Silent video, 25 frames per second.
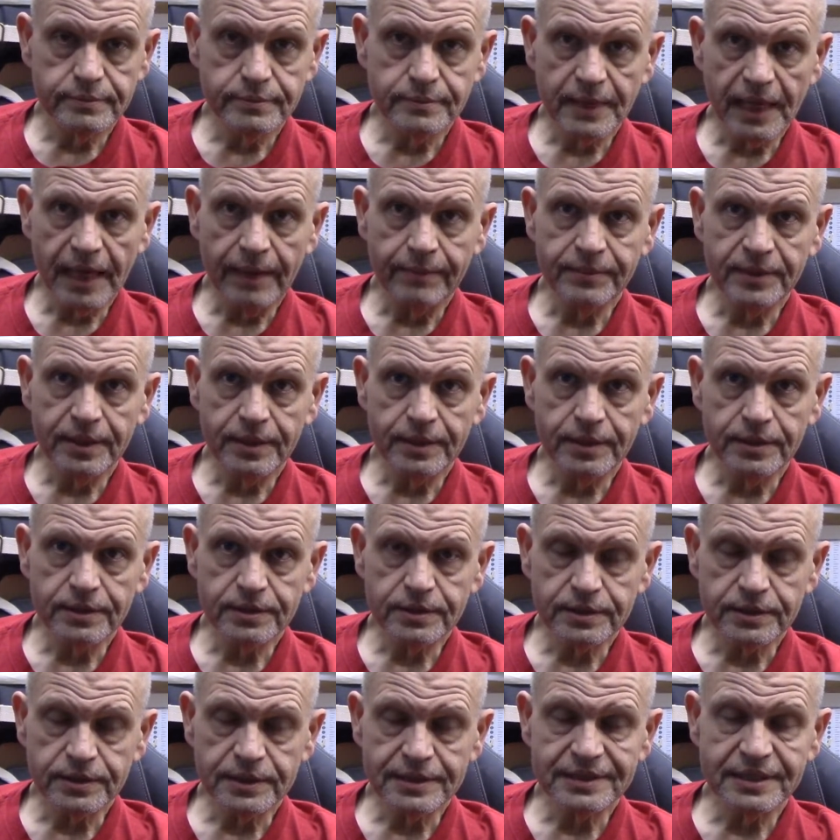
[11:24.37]
empty this
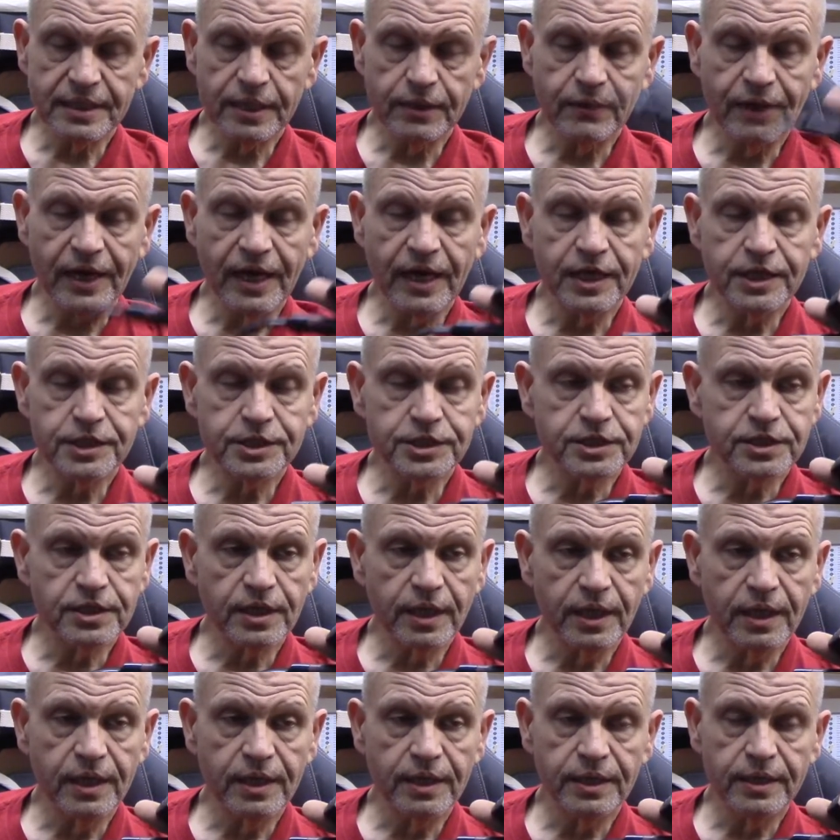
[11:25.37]
because it's now ash
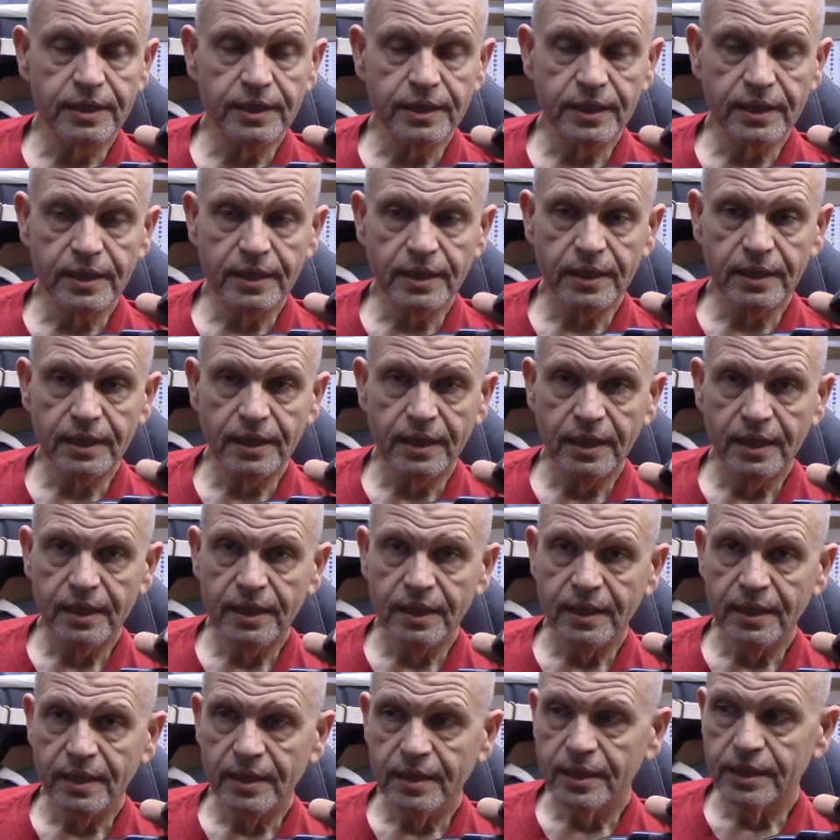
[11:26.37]
and uh,
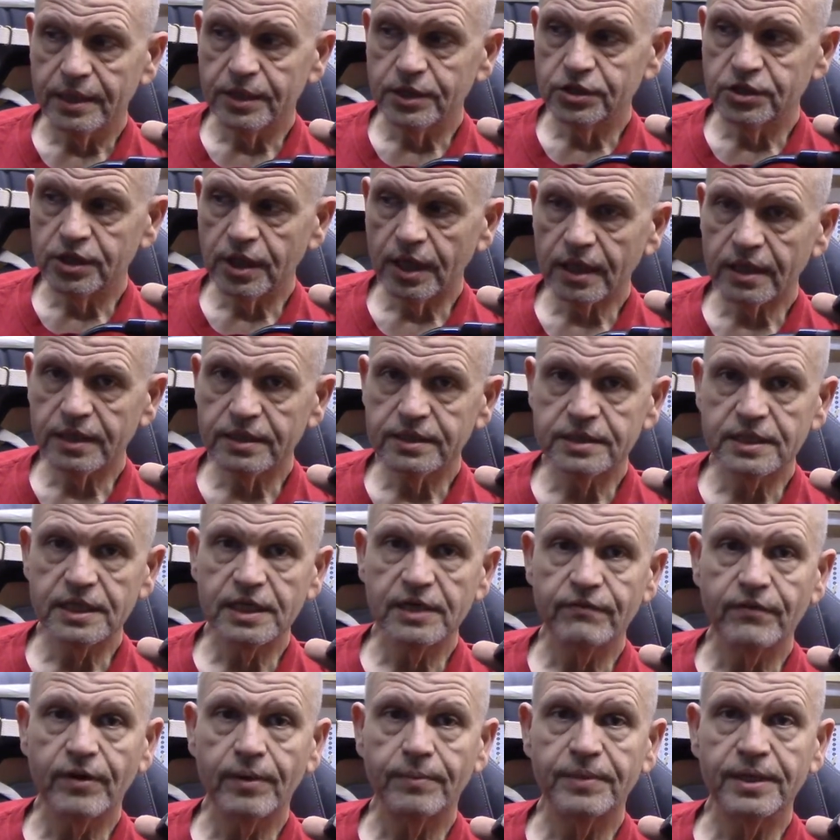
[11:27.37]
check and see
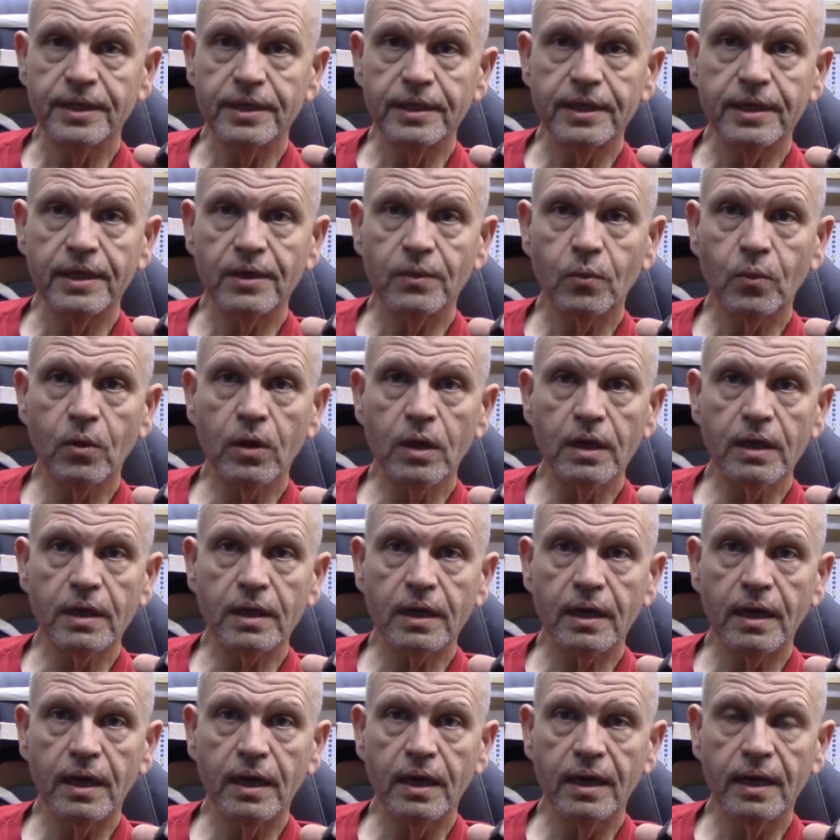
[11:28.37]
if I'm needed at work
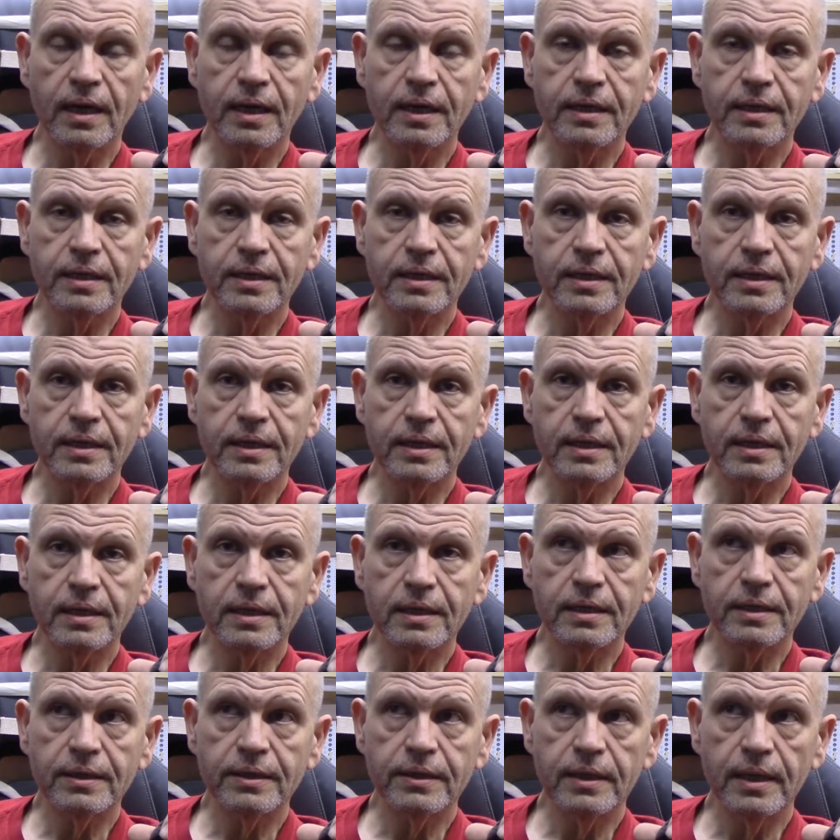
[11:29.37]
and uh,
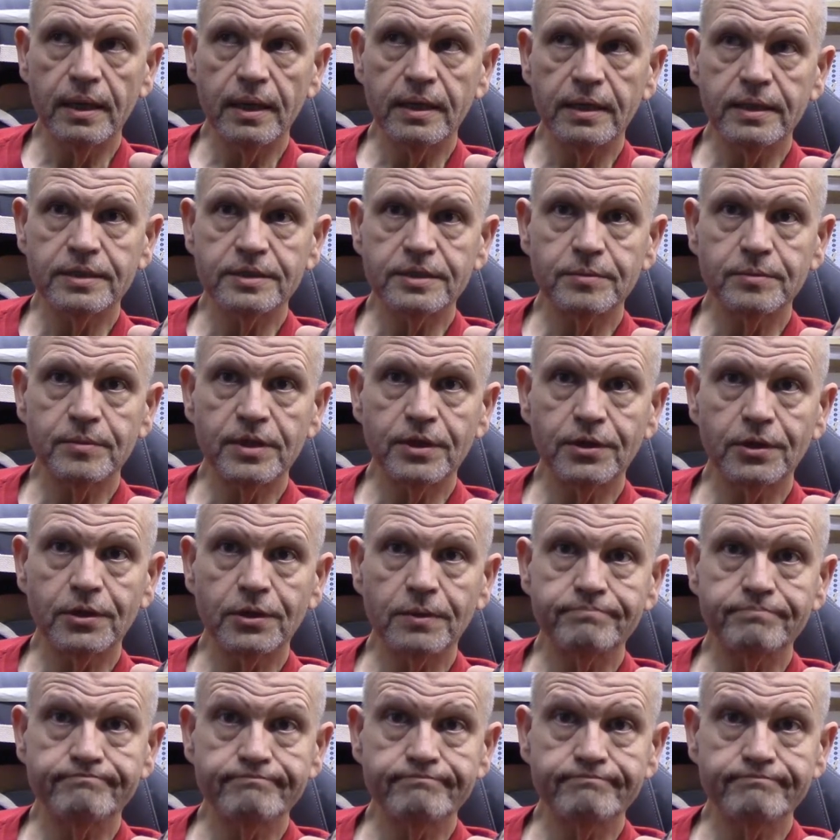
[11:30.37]
then eat some dinner.